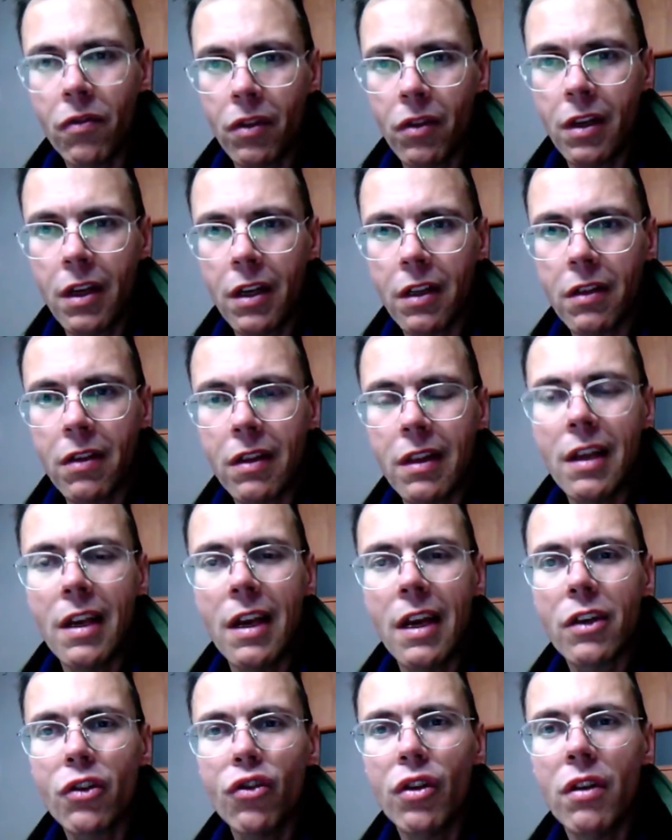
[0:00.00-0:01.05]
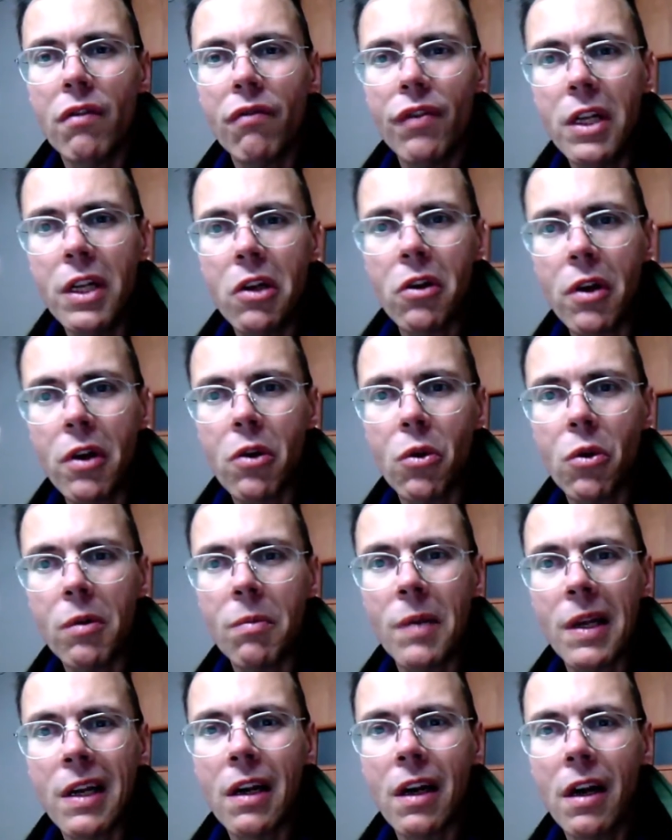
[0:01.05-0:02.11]
that they actually video recorded
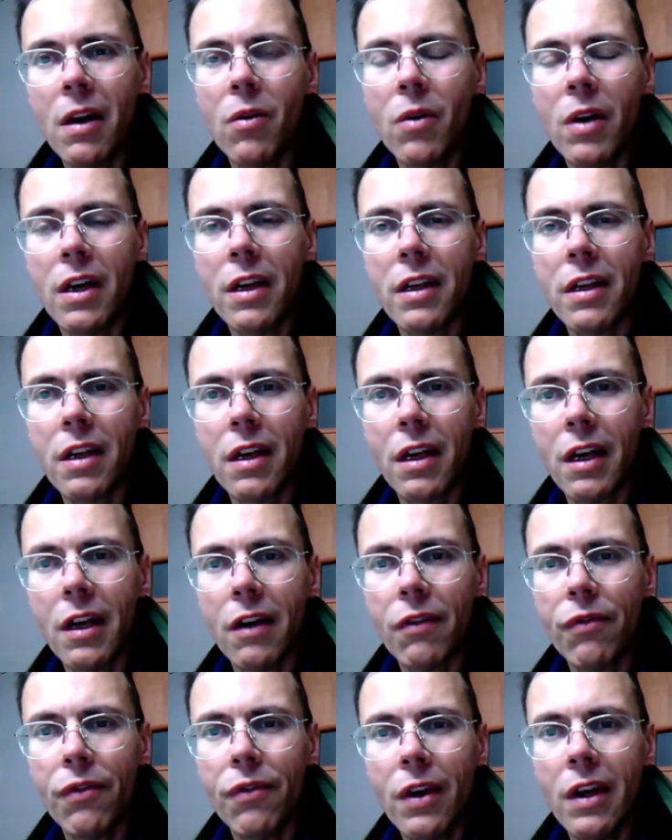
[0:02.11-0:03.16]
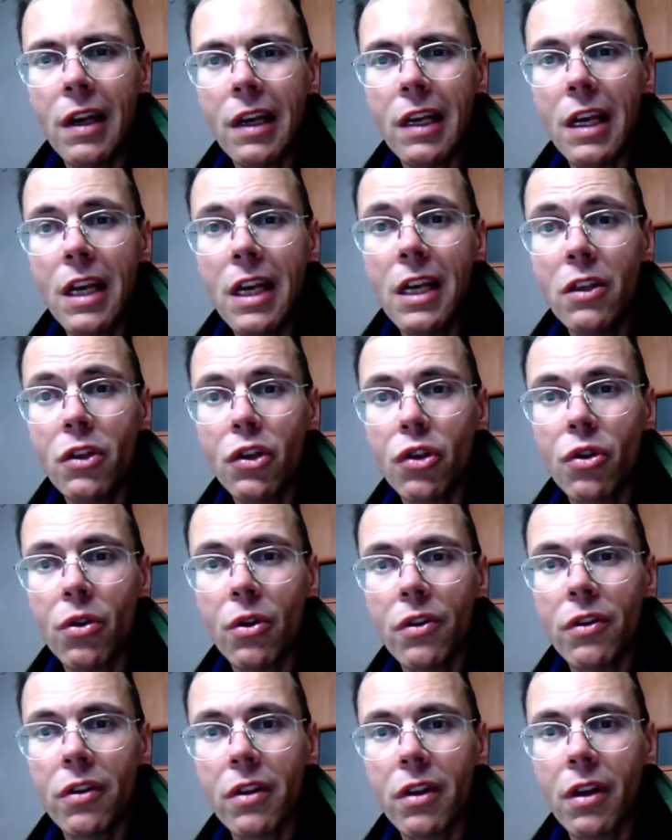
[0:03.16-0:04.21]
me how I have
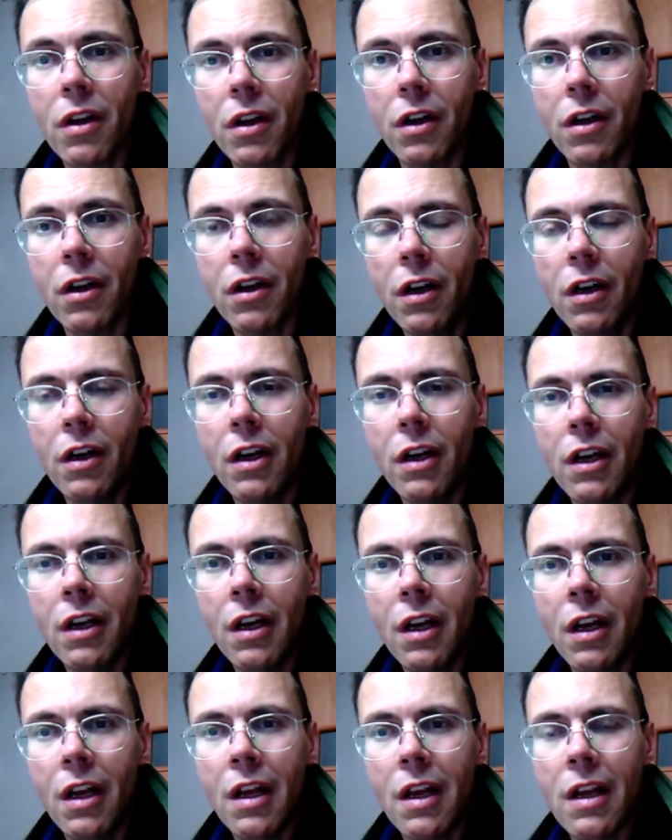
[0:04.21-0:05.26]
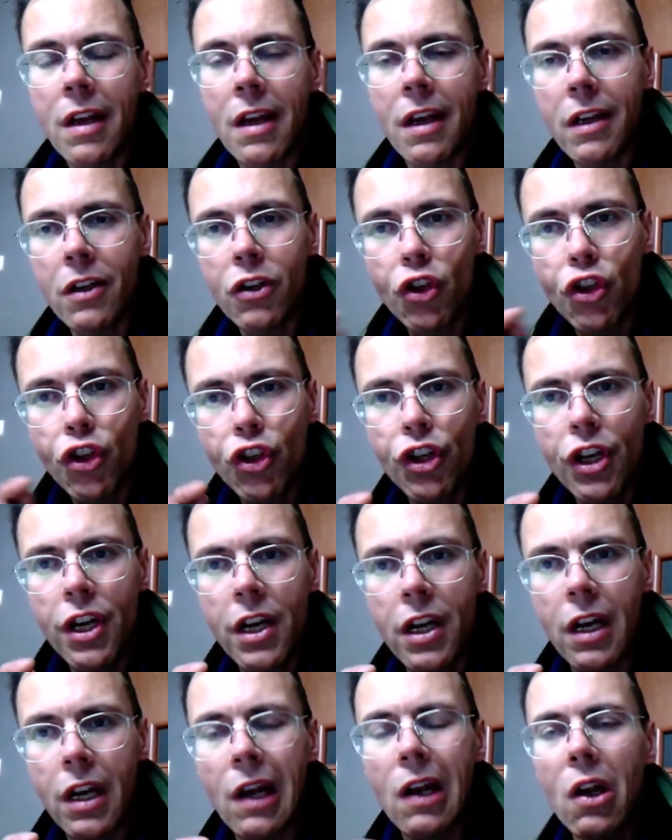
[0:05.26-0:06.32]
insulted her and
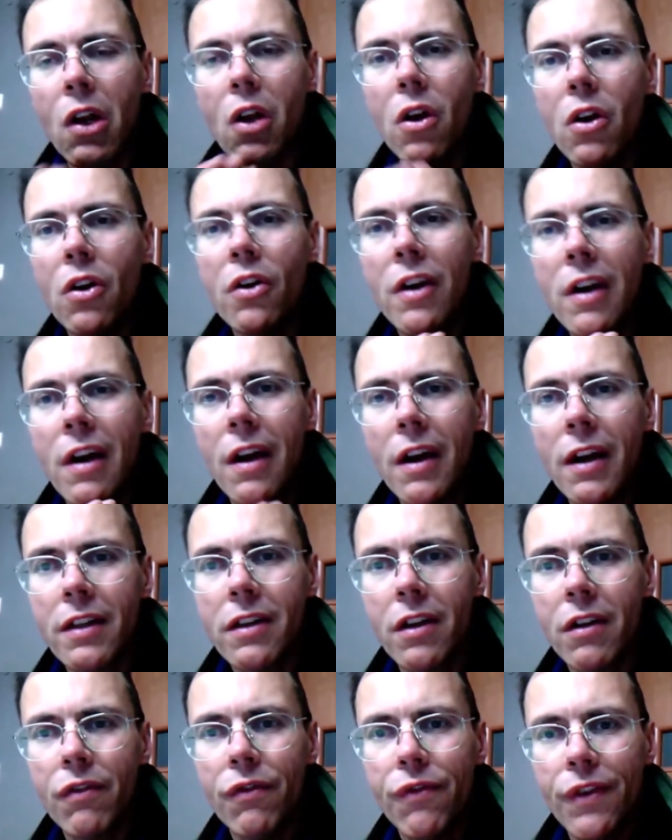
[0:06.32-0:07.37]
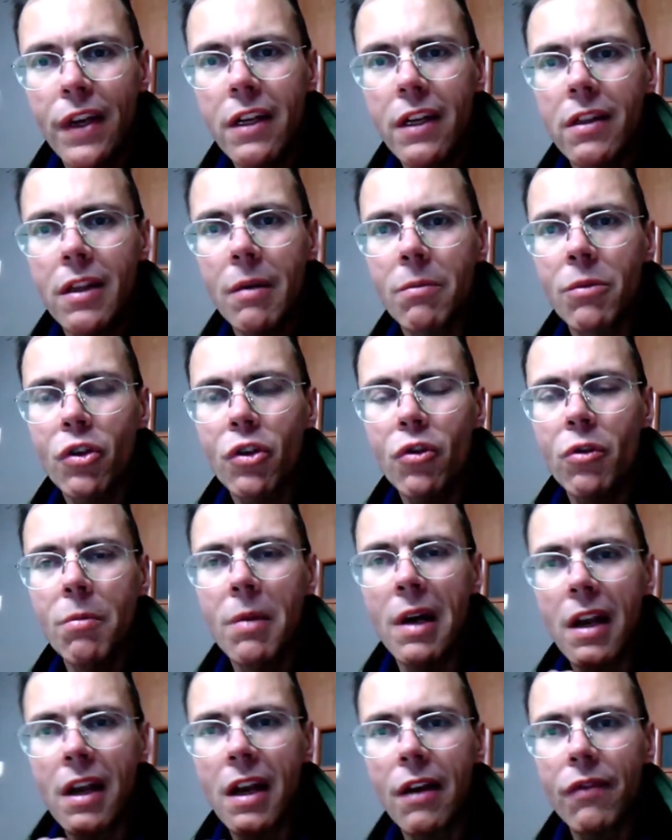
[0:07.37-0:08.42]
she, along other victims whom
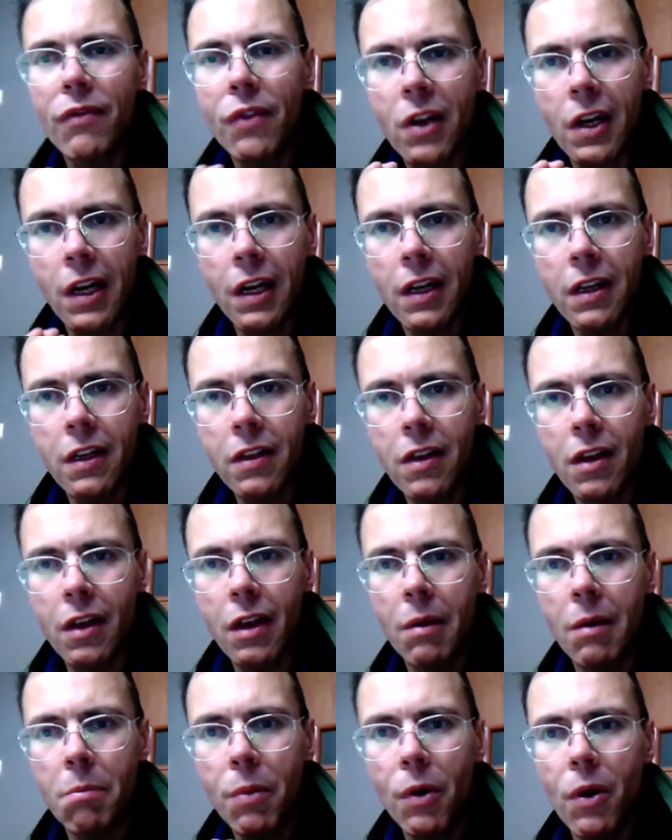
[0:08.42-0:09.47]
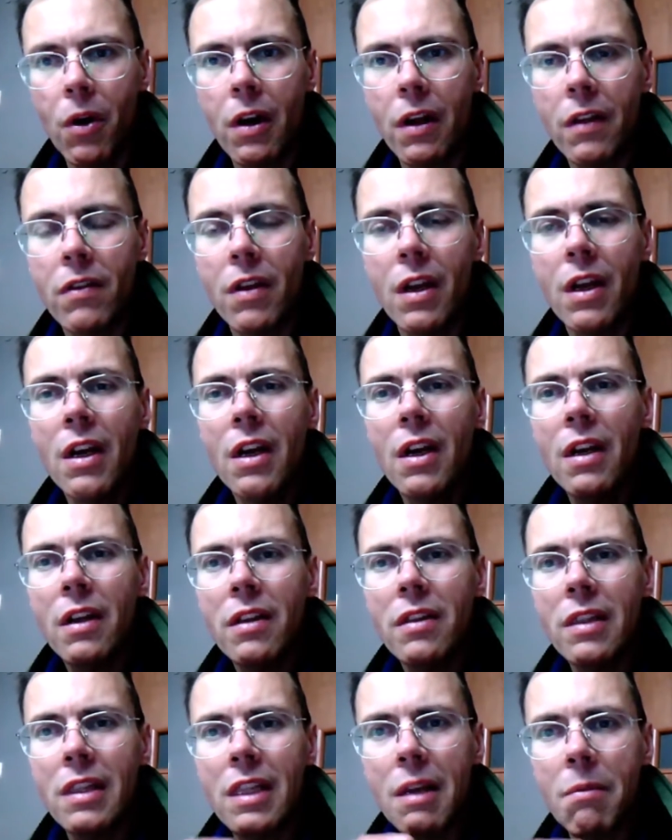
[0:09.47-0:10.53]
I have created here in Poland,
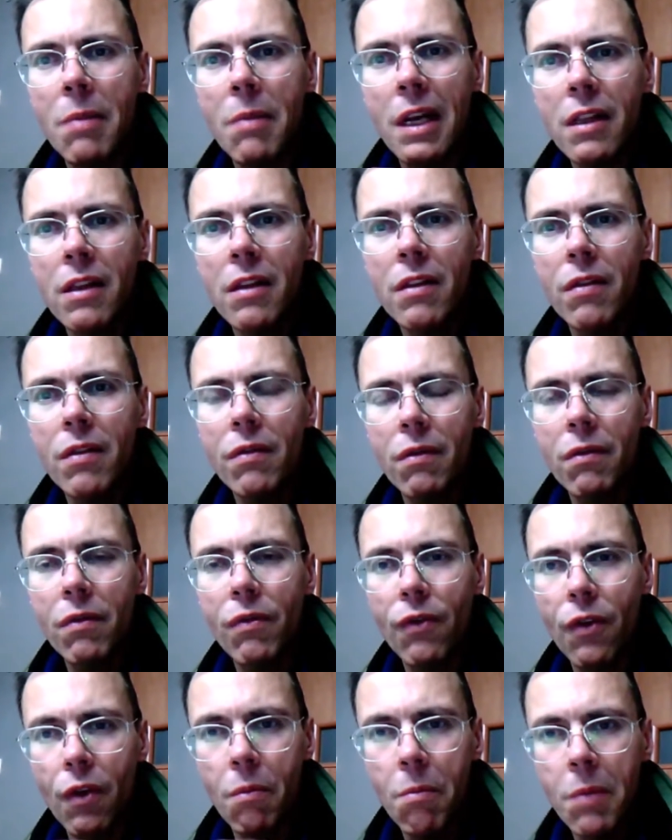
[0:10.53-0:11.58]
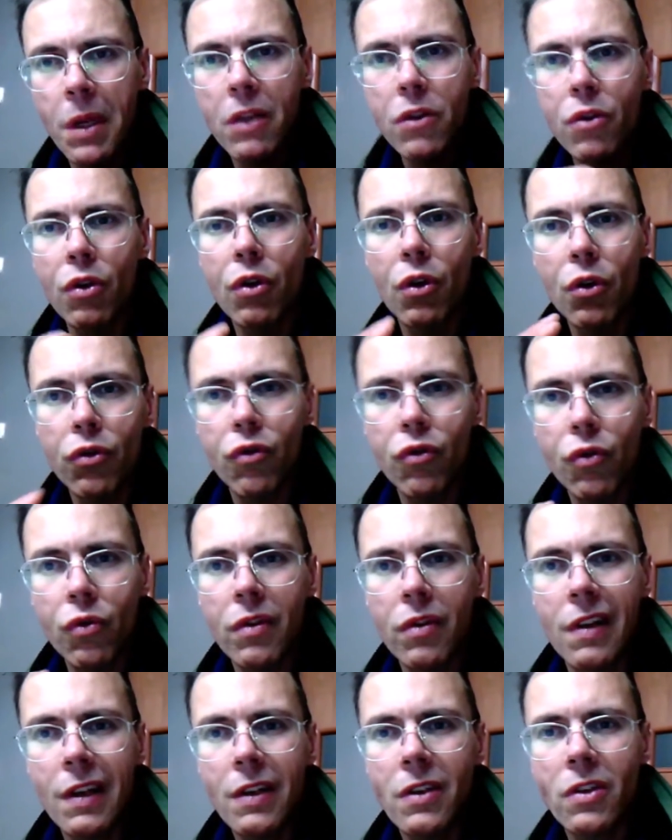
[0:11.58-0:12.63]
demand from me to go
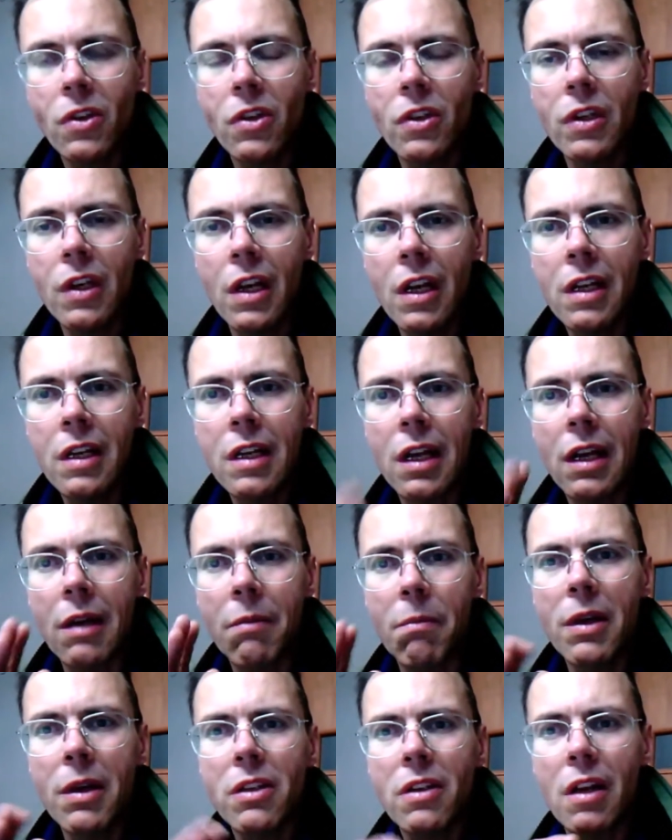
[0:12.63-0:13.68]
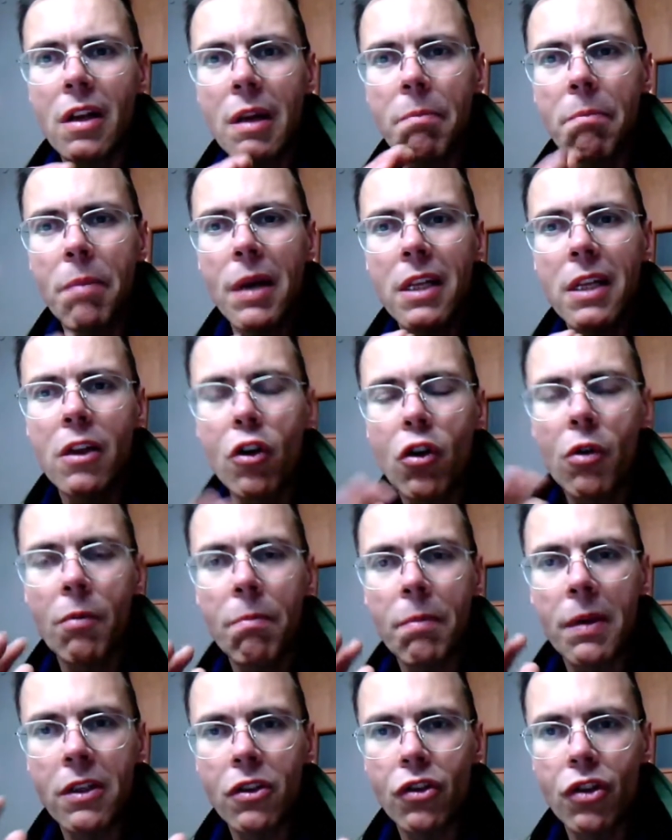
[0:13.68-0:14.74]
through this and basically pay the
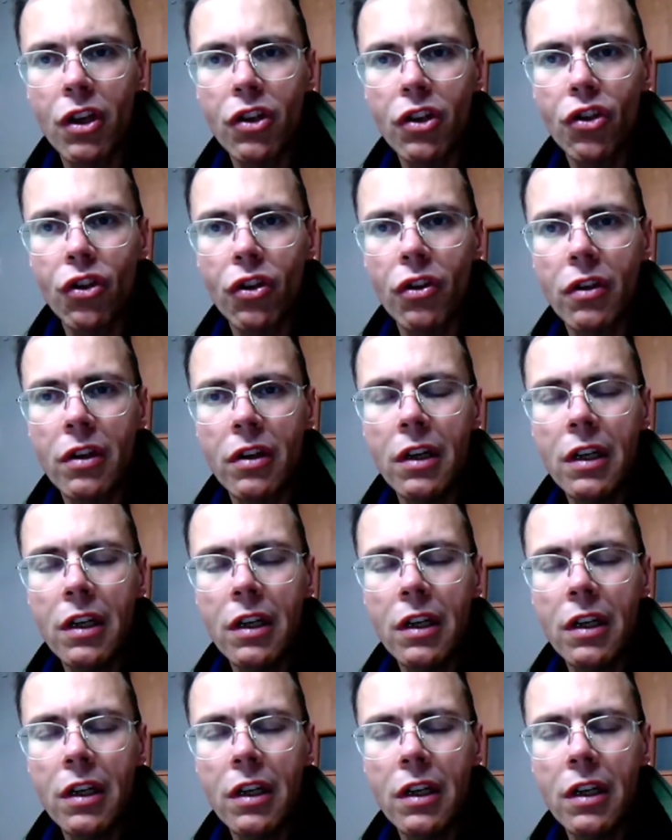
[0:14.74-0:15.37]
compensation